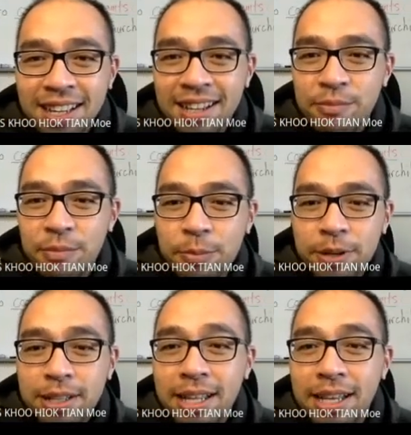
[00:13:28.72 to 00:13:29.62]

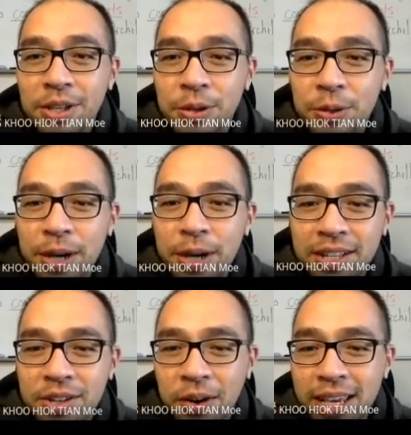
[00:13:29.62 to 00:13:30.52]
People like you at
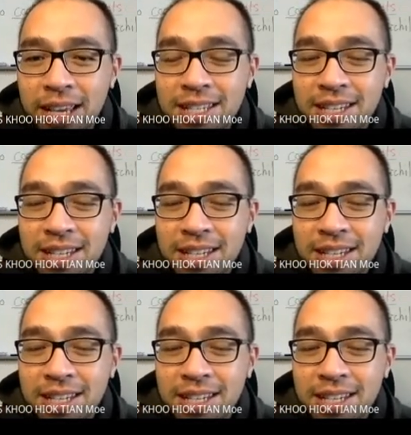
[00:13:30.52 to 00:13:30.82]
your age,